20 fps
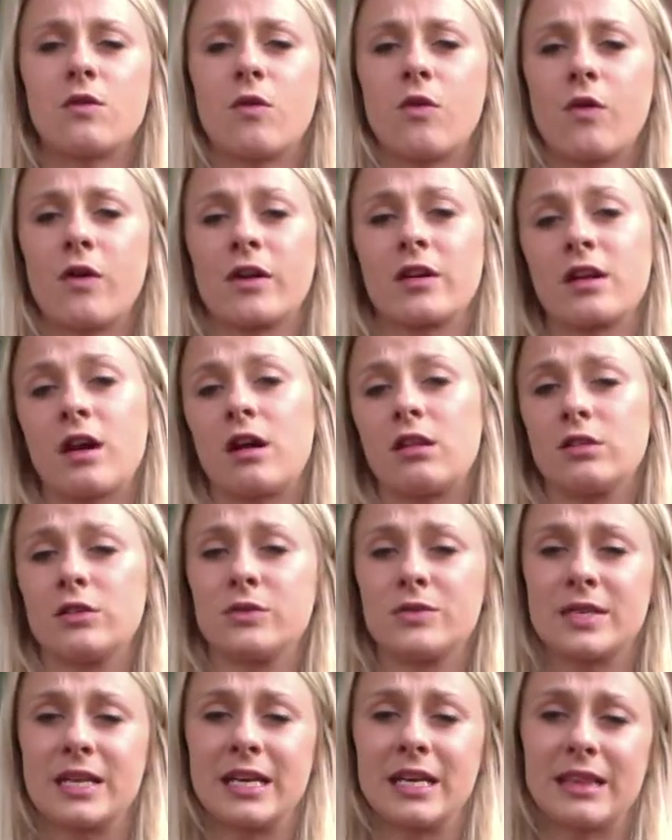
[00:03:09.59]
or not
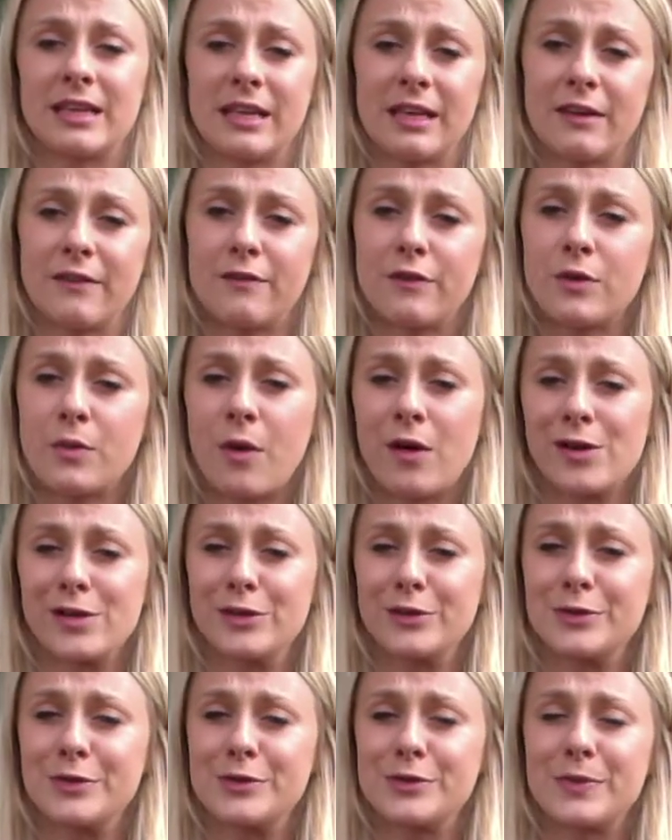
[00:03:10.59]
lose anything if you want to
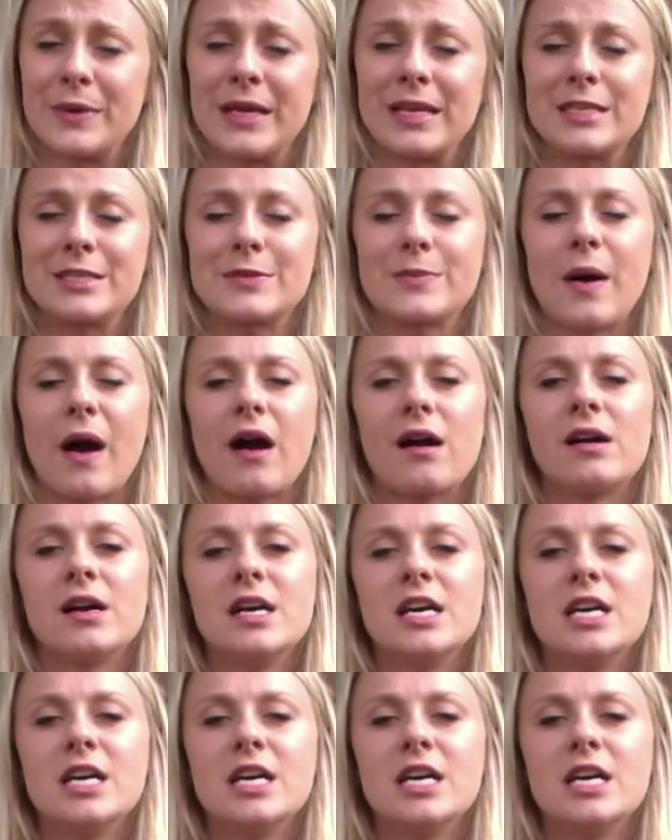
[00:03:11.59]
lose weight as well.